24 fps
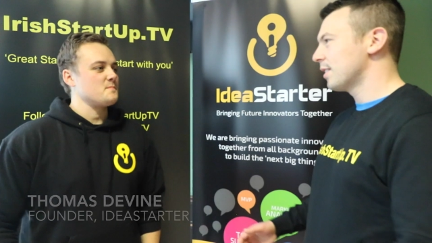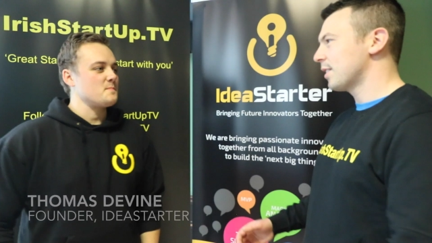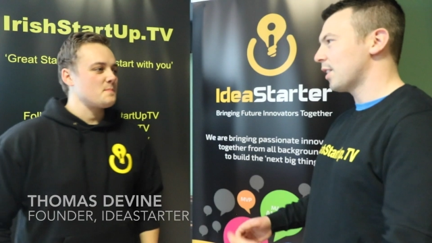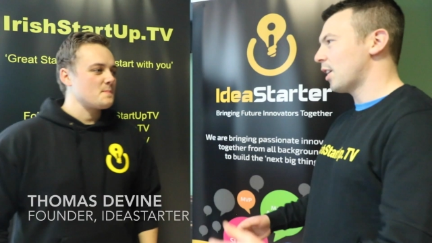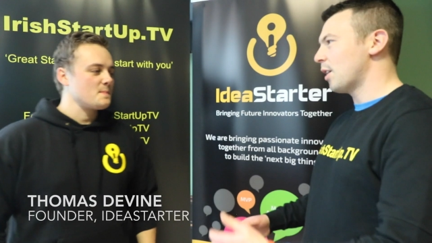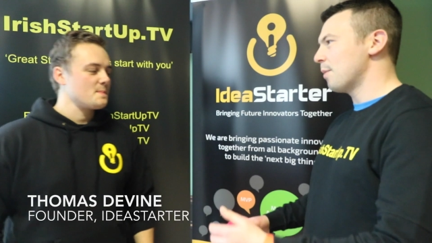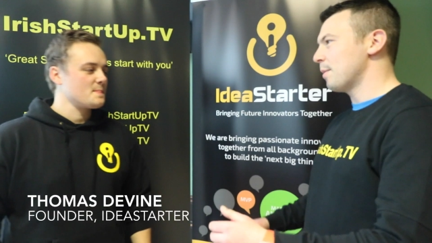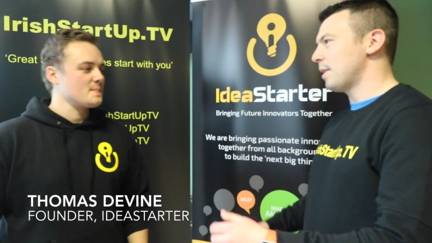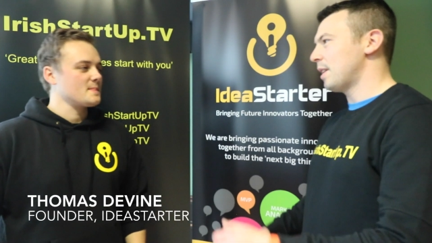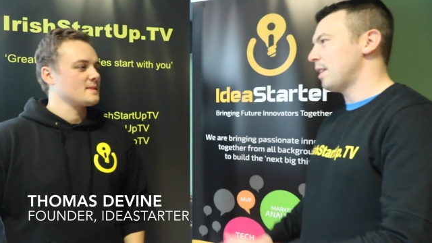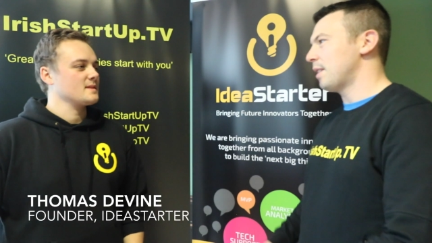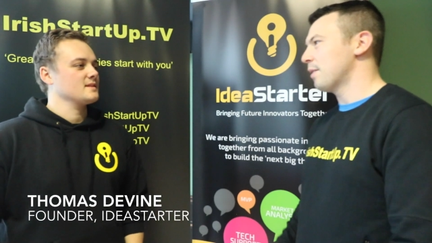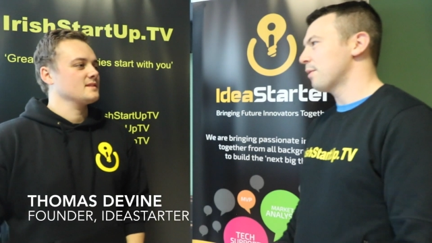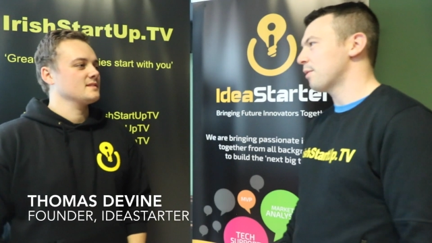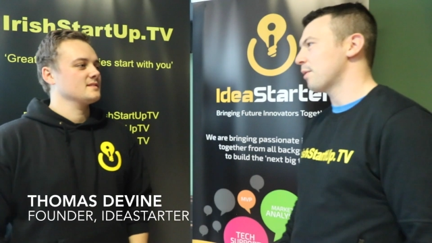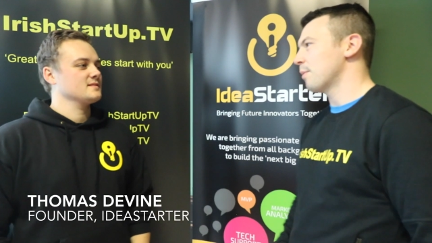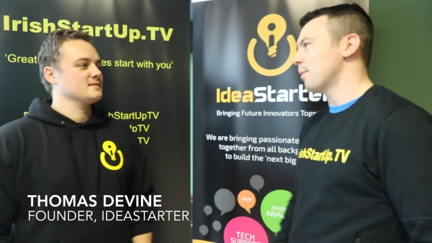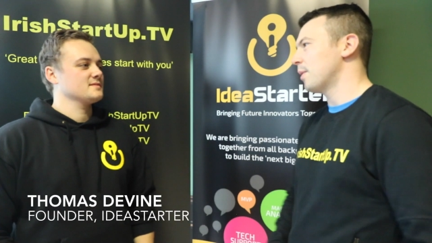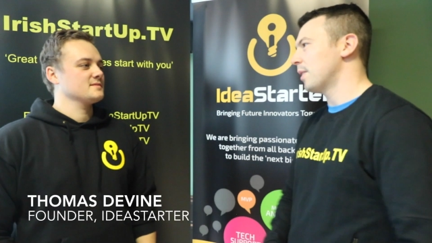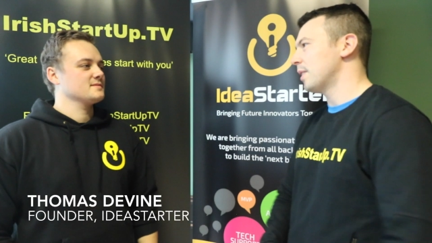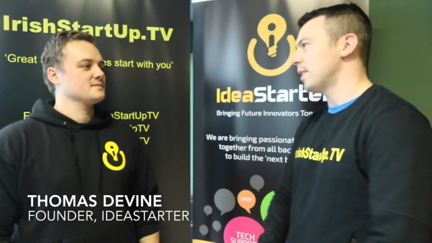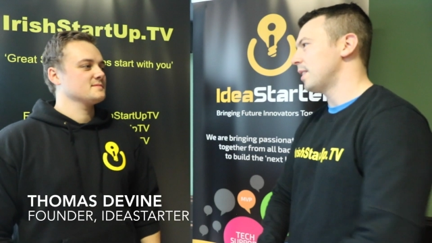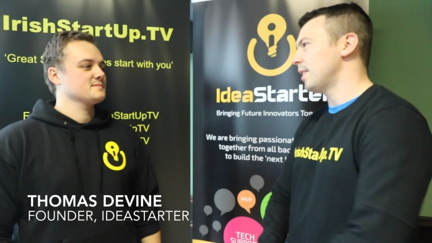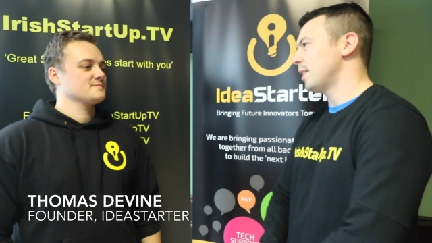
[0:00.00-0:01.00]
Speaker 1: Tommy
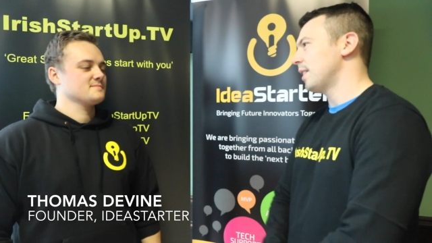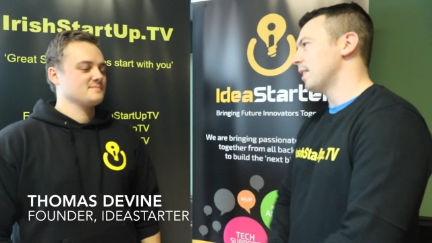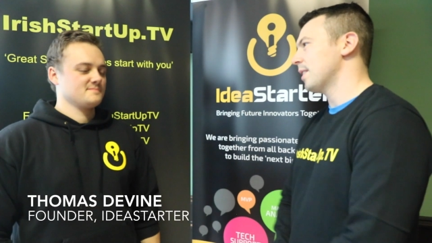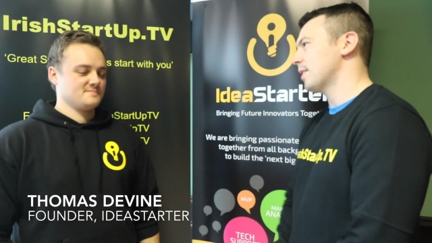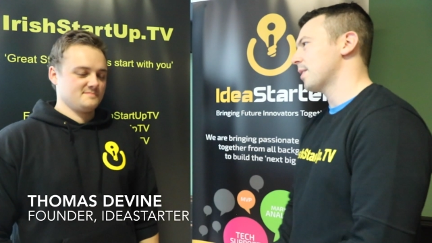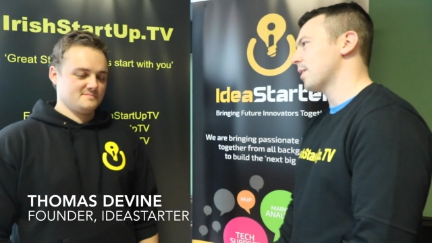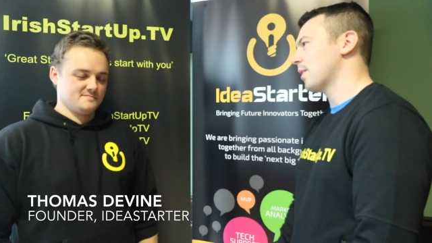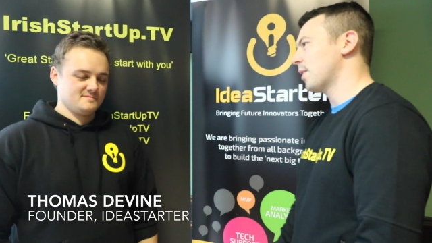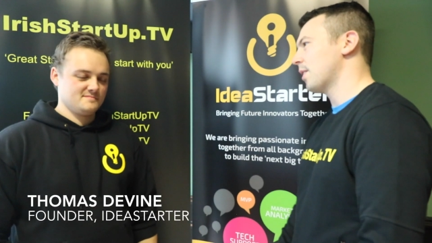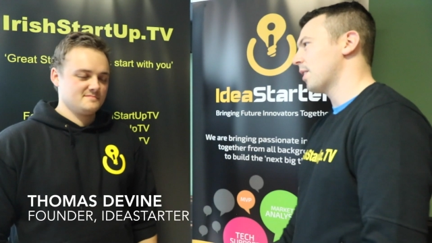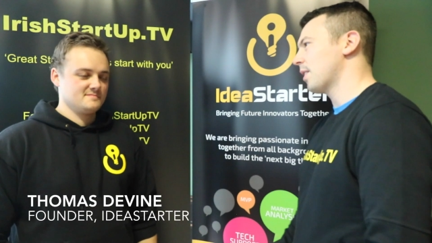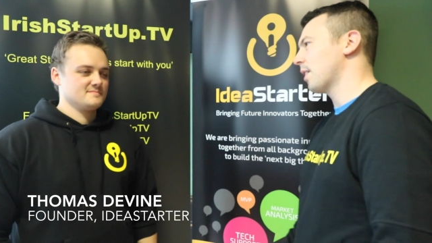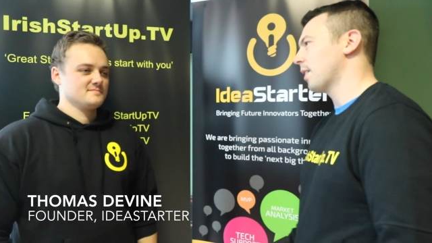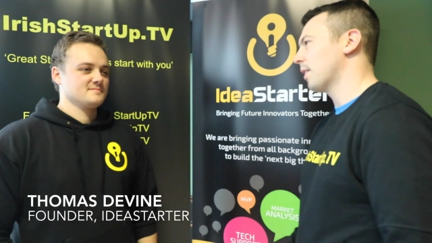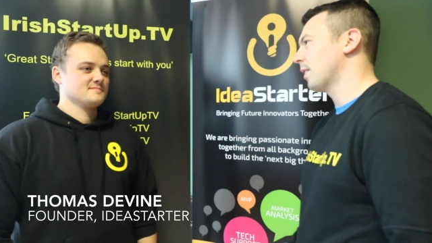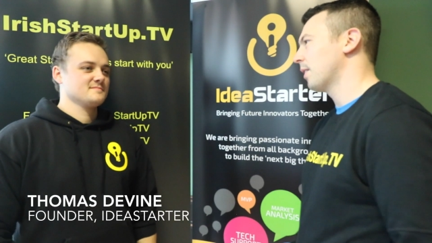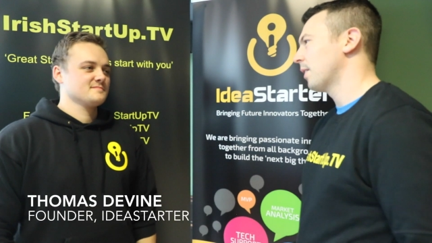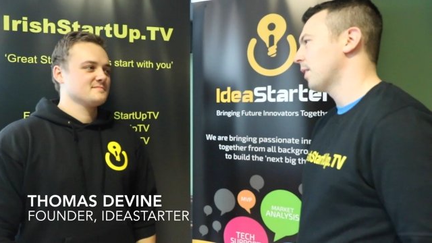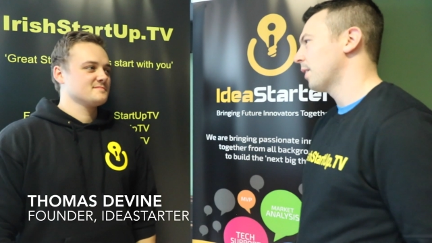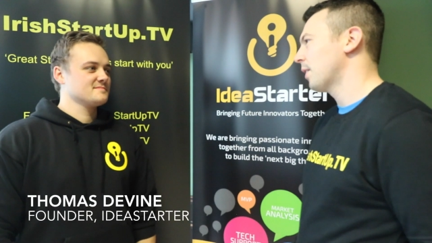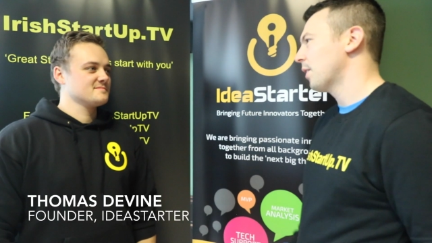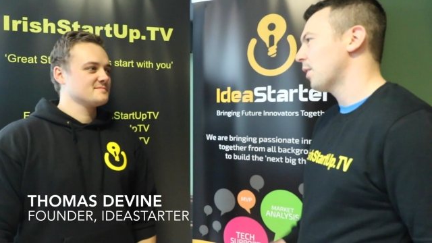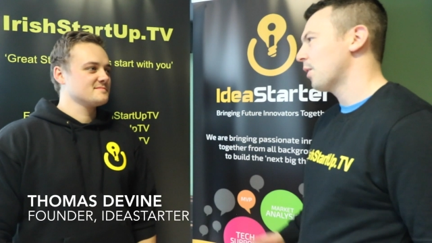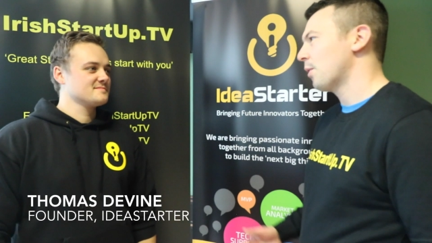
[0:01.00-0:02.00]
from Idea Starter,
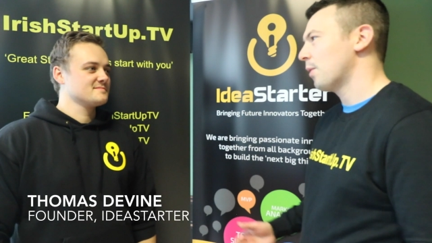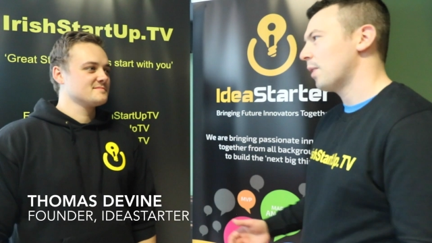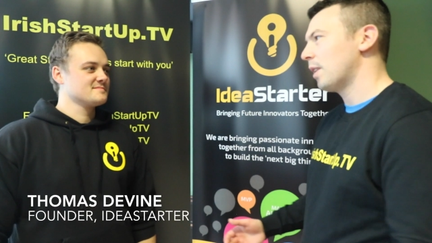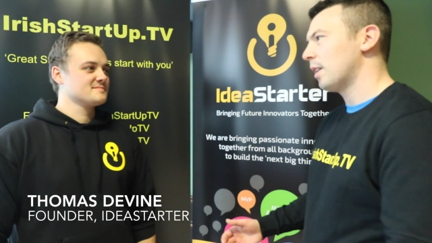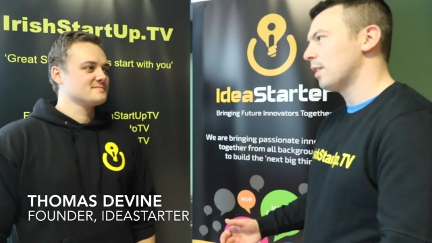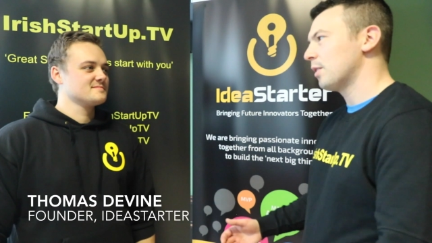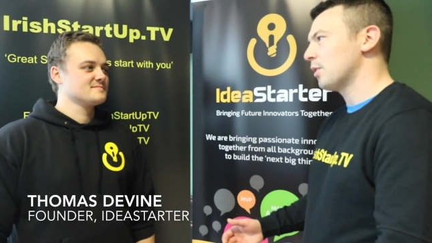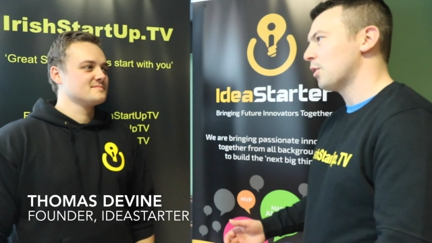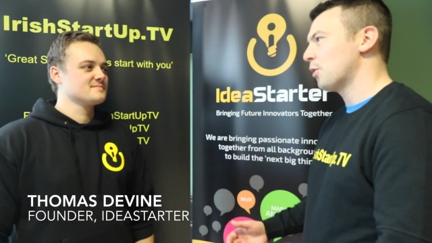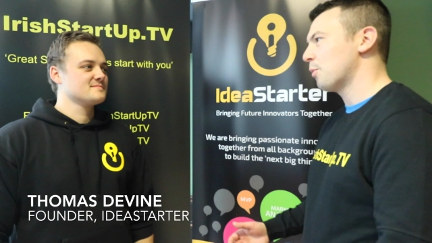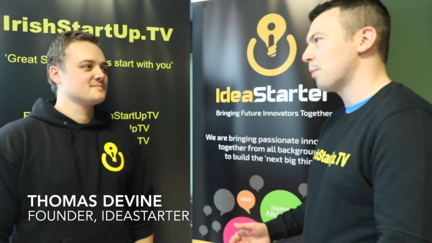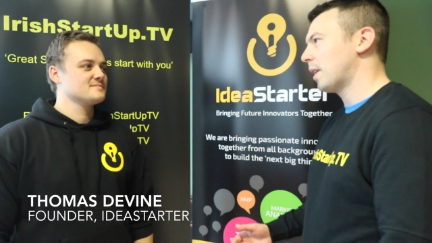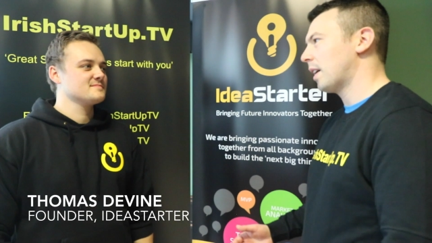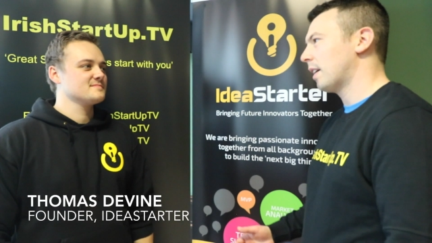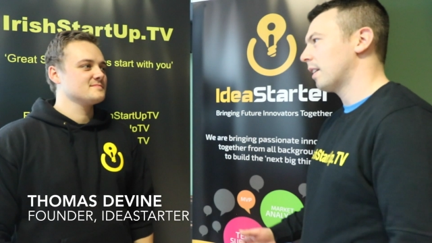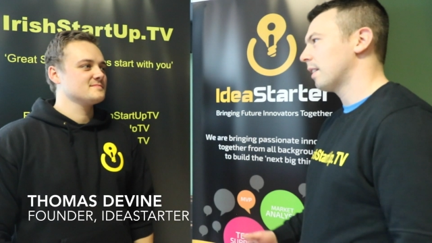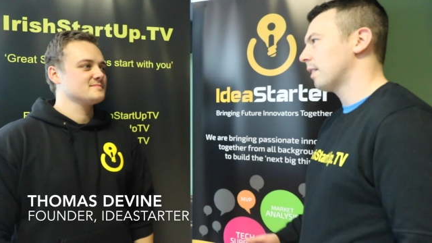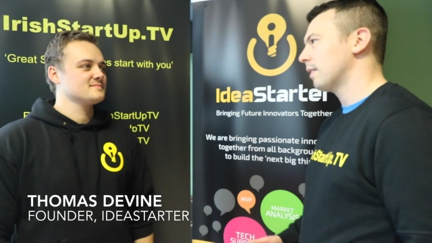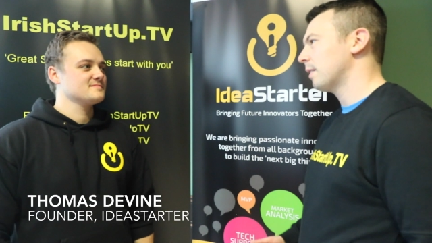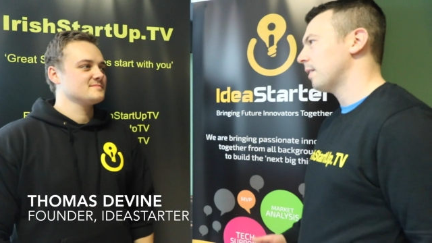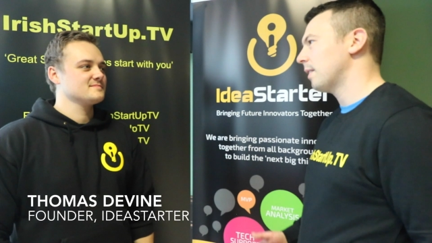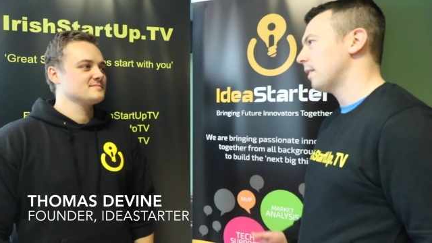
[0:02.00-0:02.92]
well done, man.